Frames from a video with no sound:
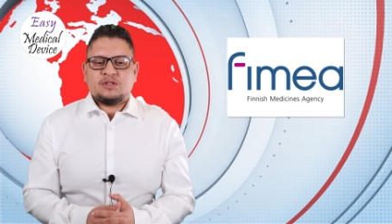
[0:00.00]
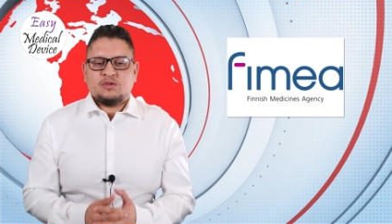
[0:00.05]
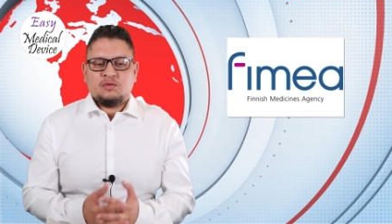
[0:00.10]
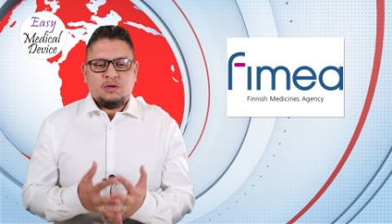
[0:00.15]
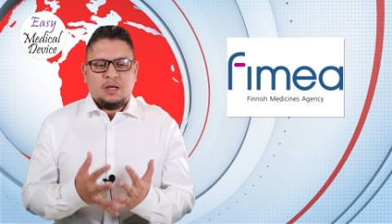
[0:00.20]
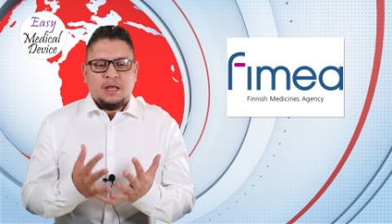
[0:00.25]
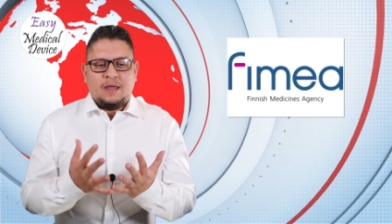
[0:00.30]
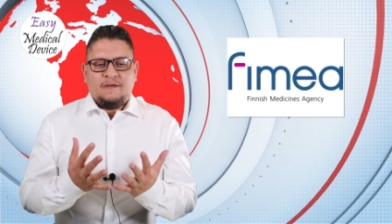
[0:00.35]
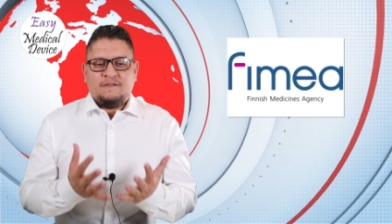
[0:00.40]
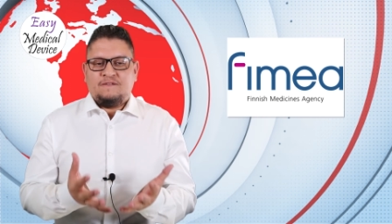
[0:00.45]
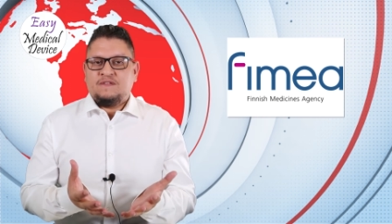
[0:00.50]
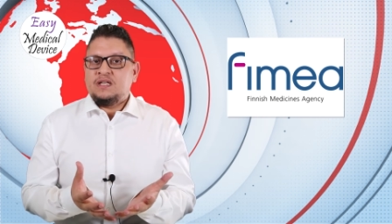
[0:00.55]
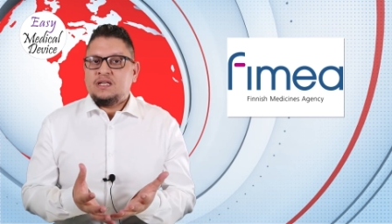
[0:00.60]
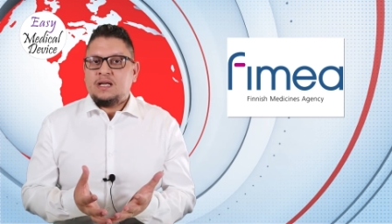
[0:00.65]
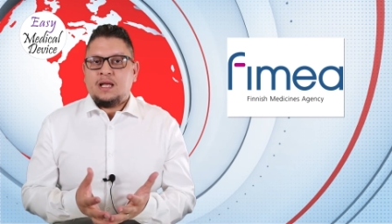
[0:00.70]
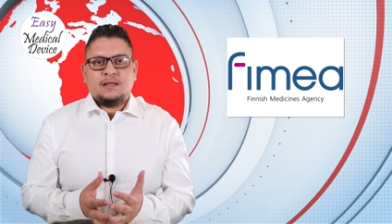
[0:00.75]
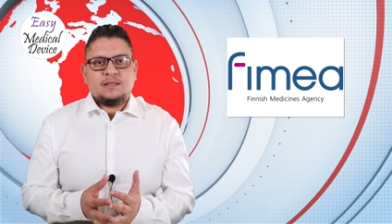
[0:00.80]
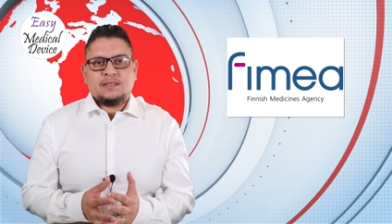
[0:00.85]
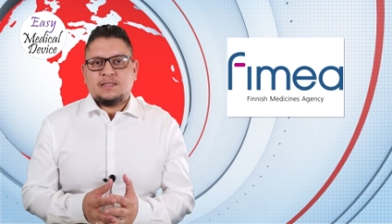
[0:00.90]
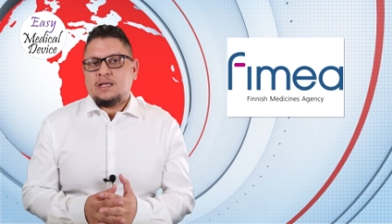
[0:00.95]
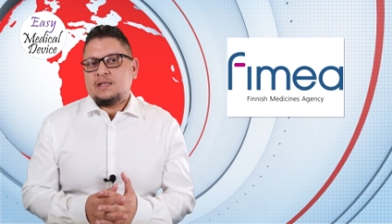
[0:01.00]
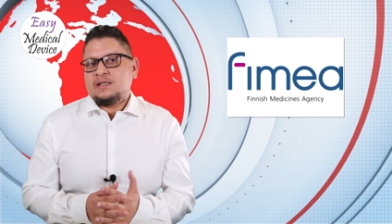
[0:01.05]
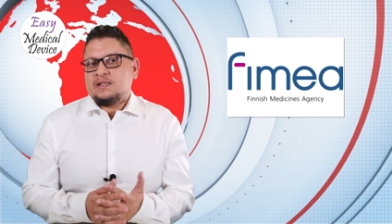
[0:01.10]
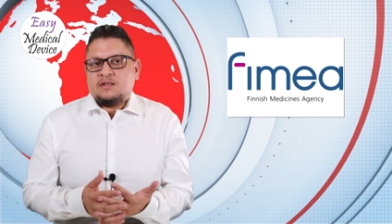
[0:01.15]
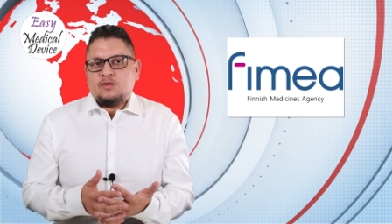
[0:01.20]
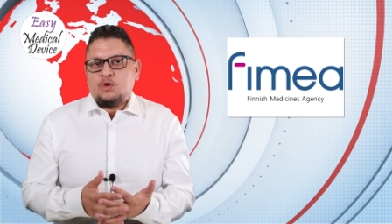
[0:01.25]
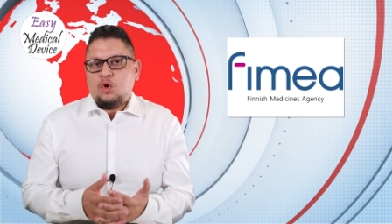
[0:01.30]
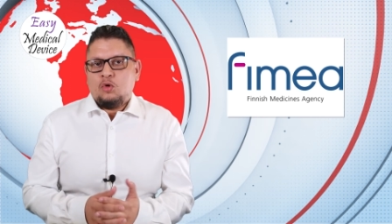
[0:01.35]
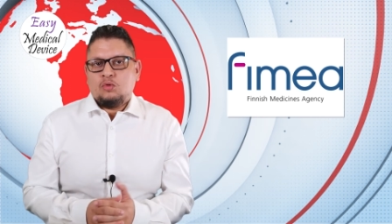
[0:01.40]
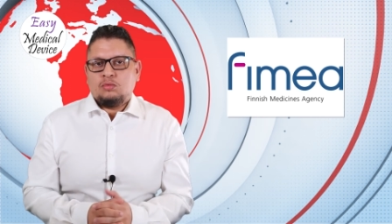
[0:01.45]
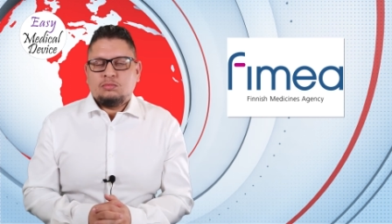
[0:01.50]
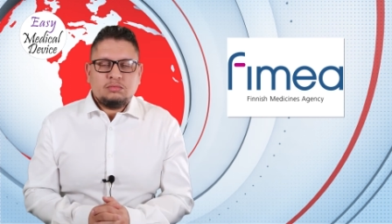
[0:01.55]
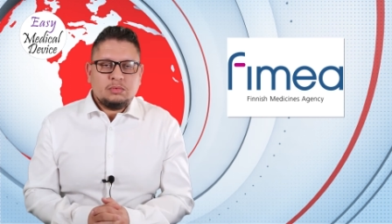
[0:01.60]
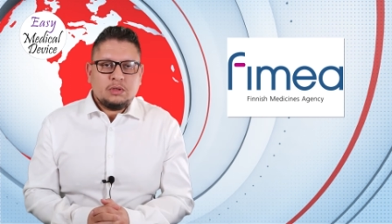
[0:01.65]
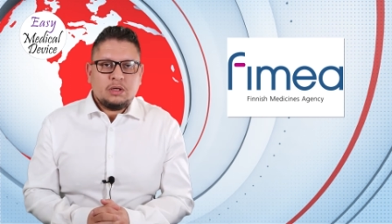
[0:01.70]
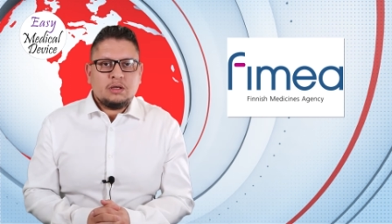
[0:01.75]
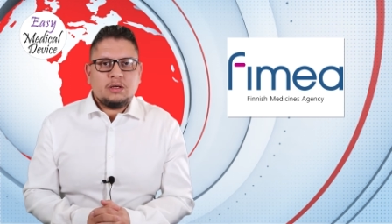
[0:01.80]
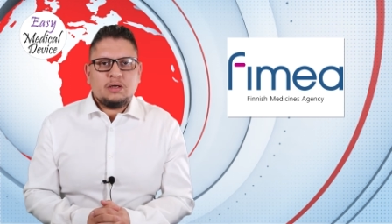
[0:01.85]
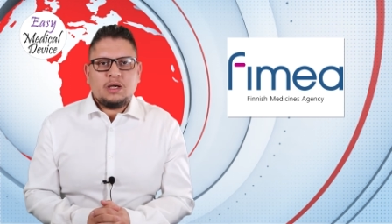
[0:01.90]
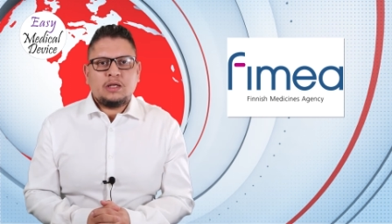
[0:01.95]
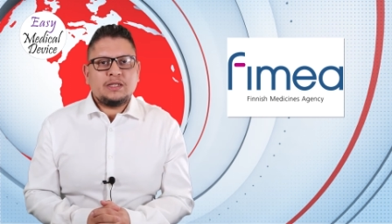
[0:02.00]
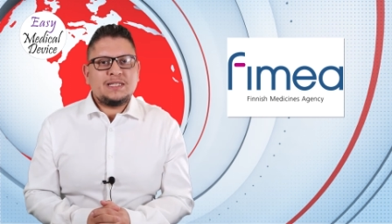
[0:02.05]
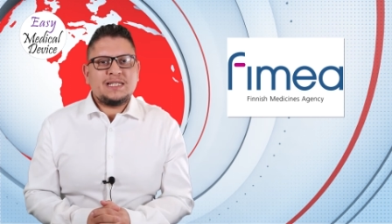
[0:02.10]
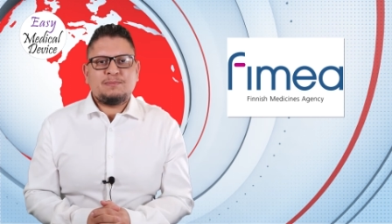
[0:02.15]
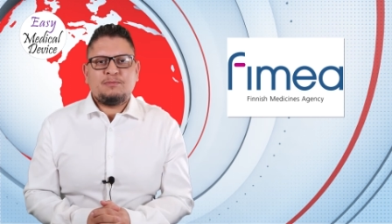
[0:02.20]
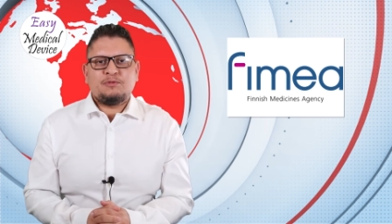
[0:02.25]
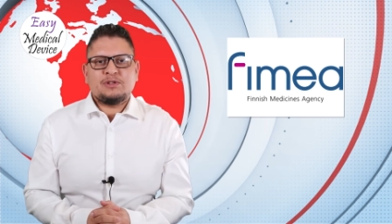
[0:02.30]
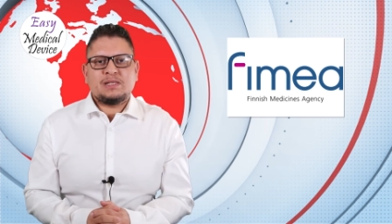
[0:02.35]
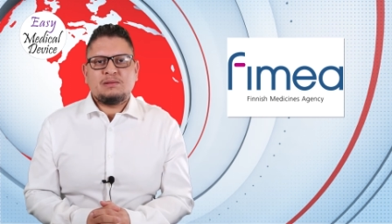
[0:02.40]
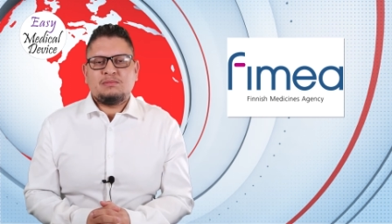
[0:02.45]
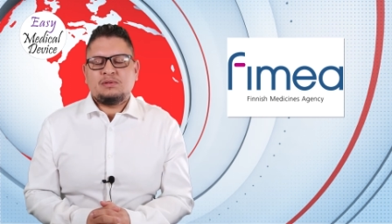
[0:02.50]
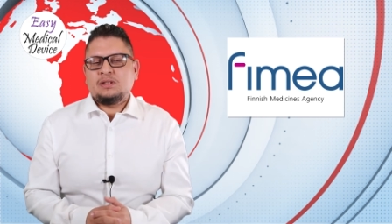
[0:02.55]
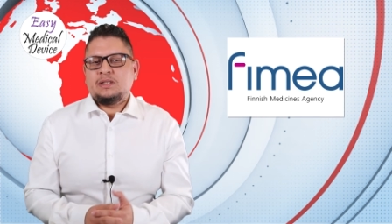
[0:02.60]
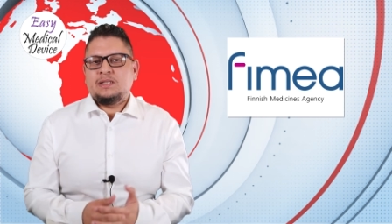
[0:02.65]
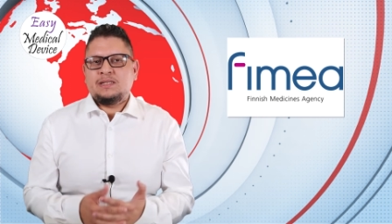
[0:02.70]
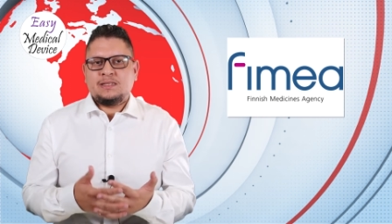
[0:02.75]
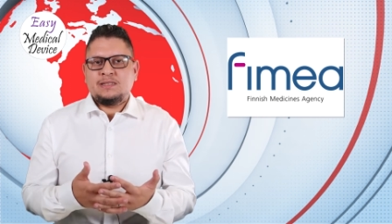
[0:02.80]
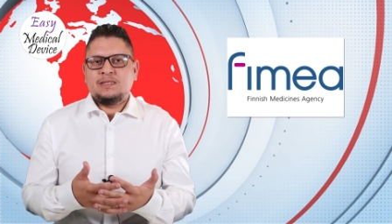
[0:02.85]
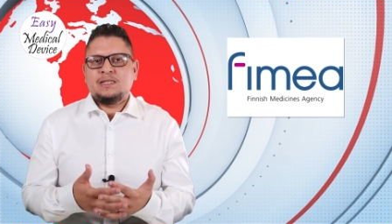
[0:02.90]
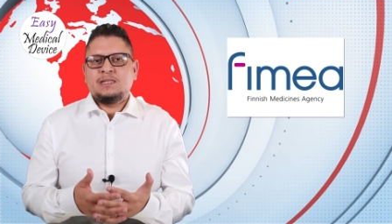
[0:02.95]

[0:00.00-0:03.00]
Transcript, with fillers: So Finland says no, uh, a disposable, it's